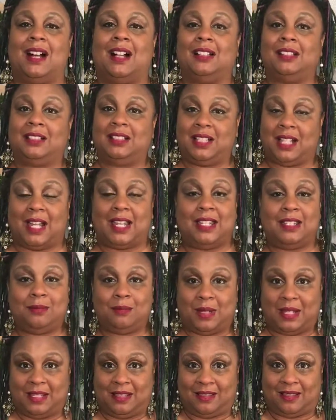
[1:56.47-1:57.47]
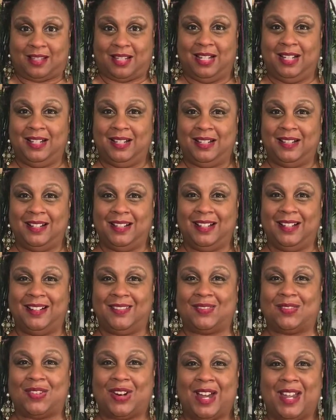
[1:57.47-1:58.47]
alignment,
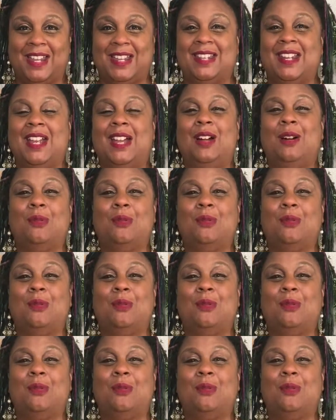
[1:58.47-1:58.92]
right?